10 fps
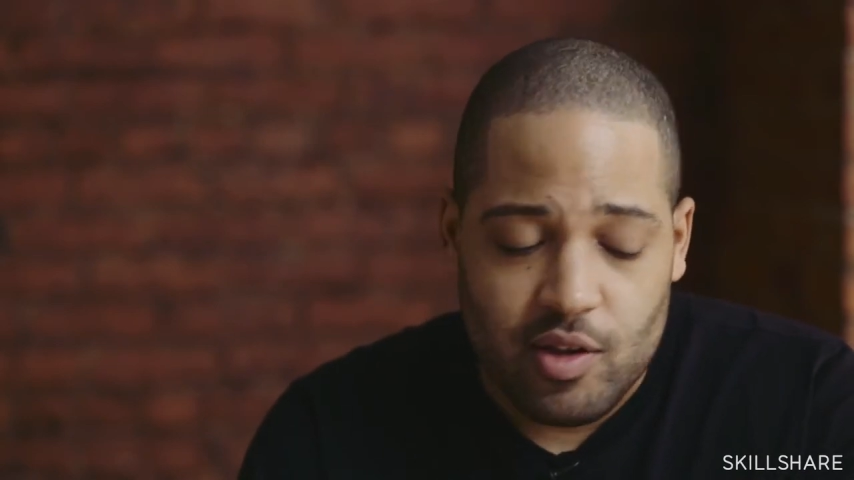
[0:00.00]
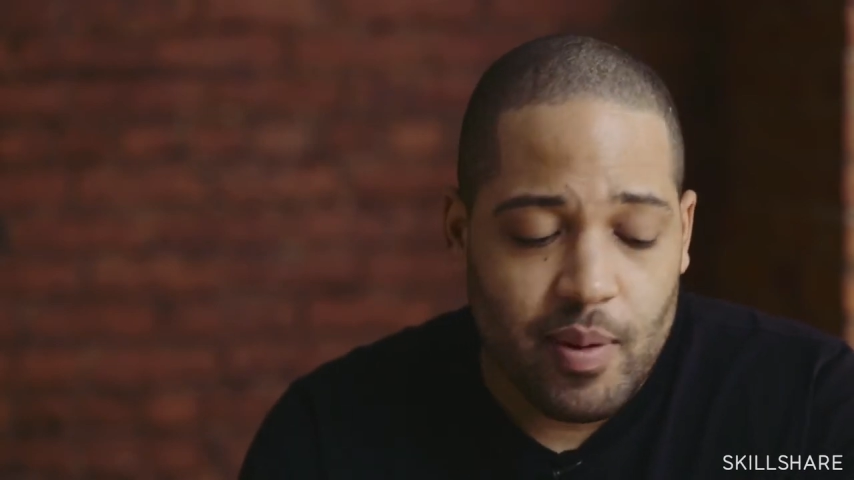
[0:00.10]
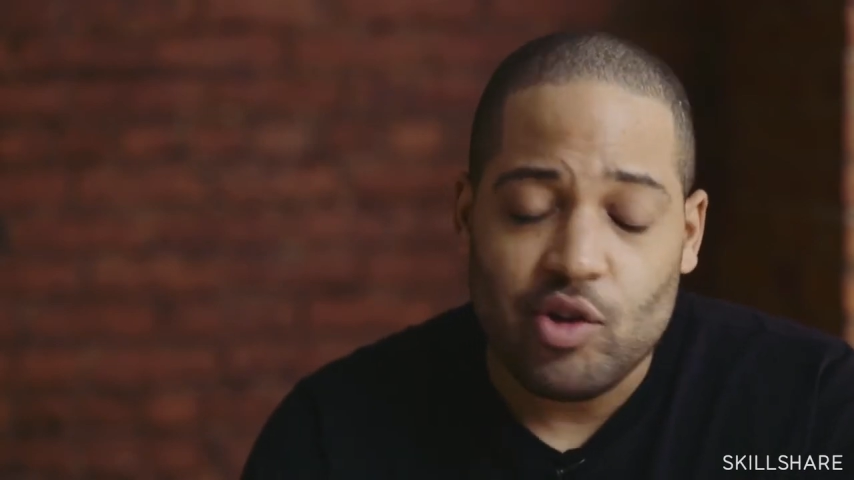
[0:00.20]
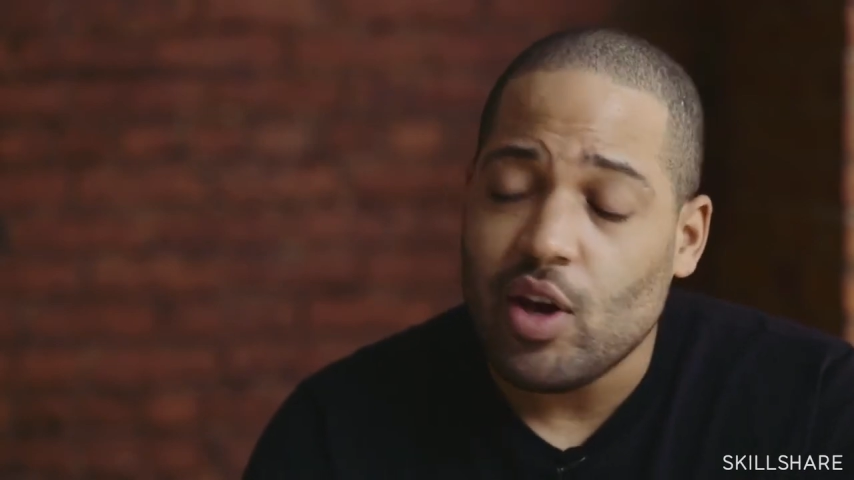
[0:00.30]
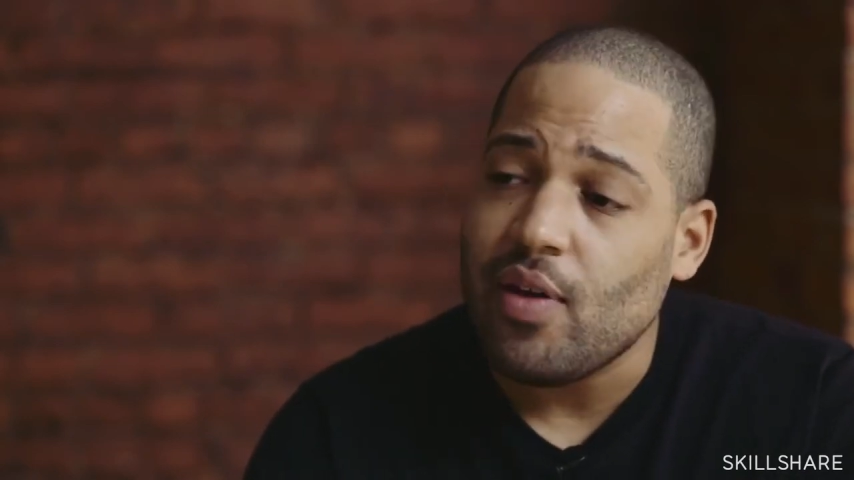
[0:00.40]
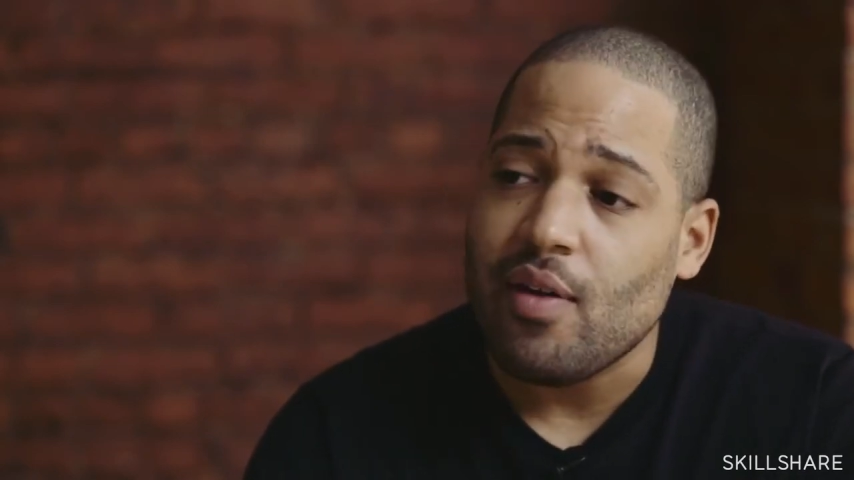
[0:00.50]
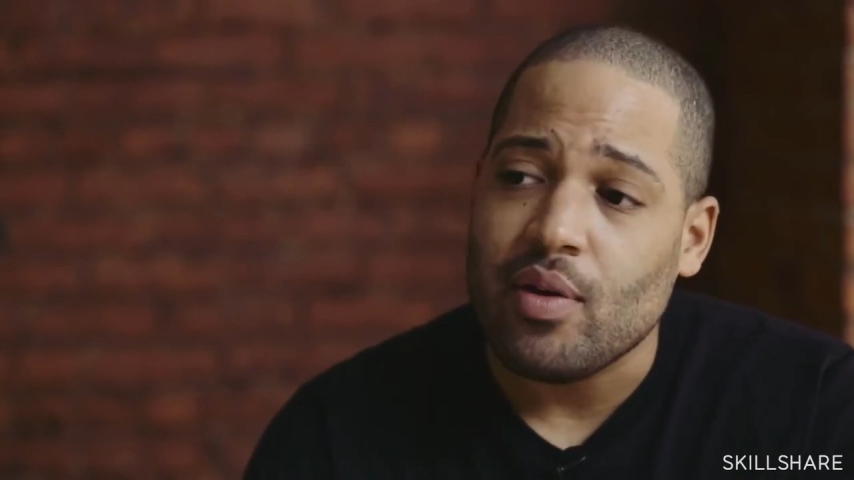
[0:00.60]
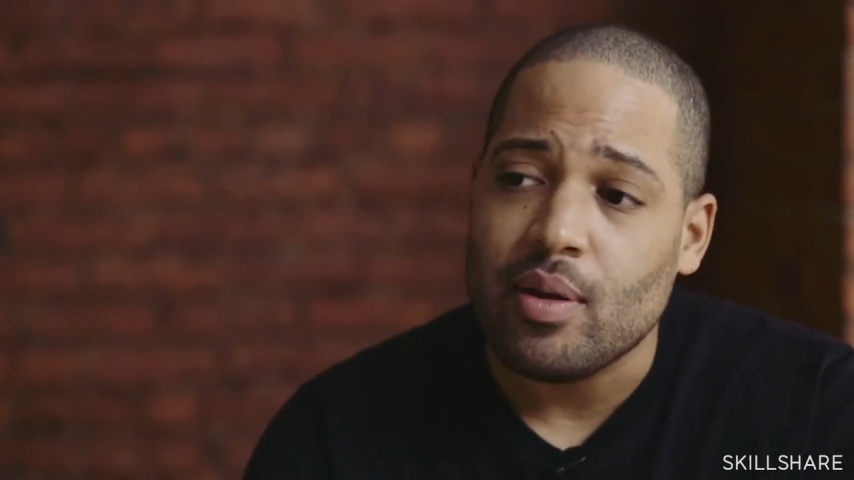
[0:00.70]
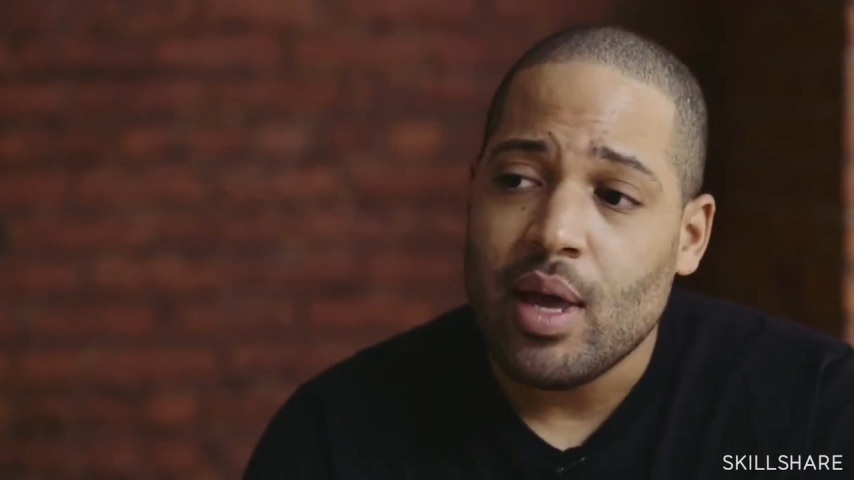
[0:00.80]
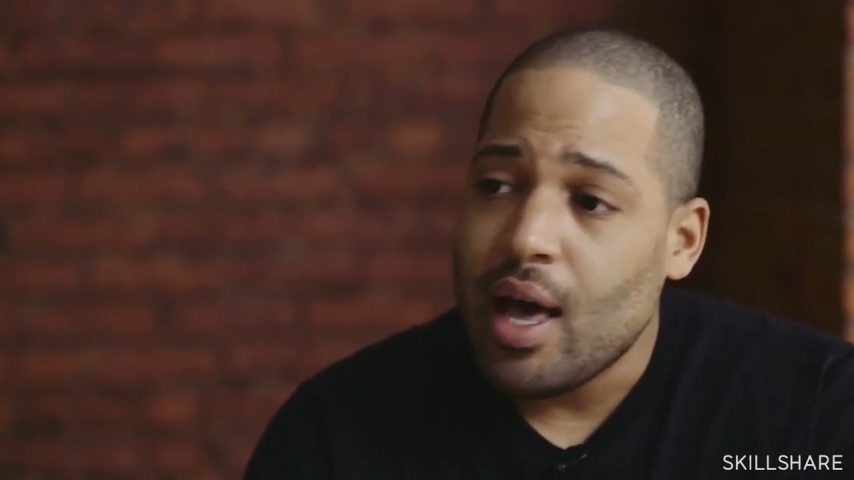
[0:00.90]
especially if you
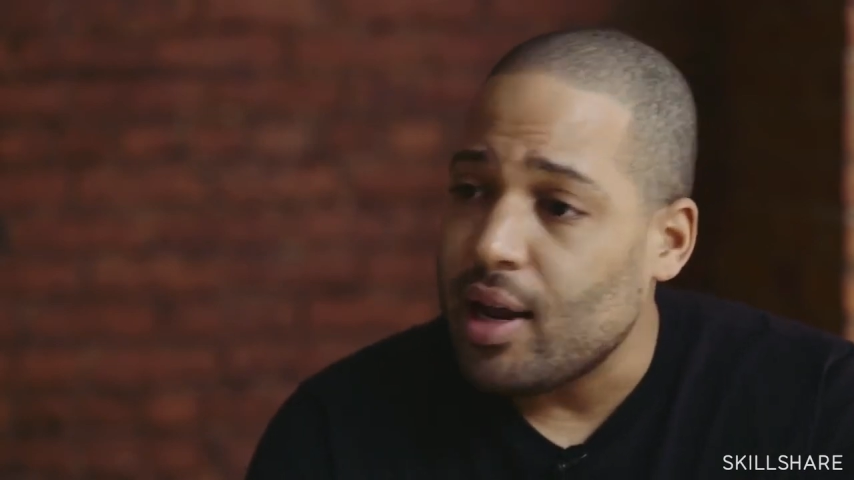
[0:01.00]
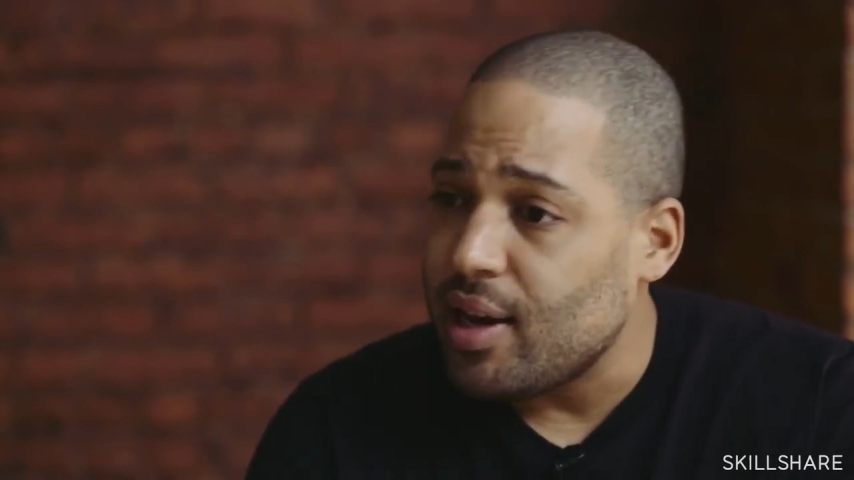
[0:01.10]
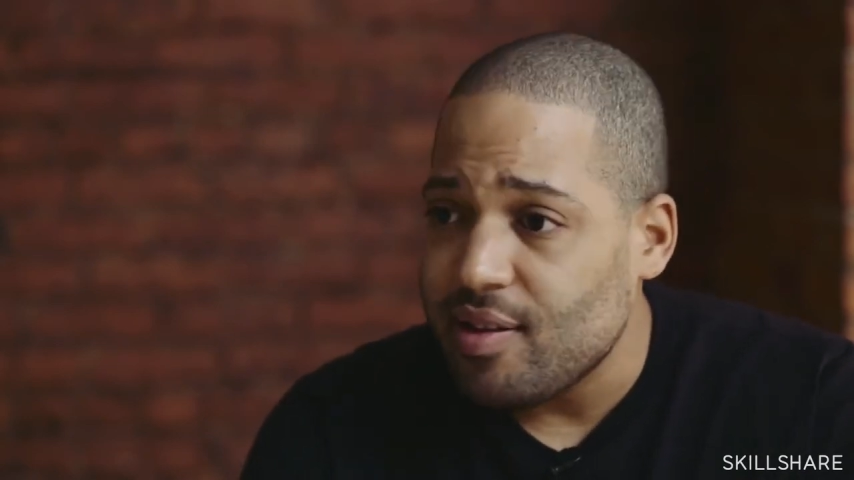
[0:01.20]
have a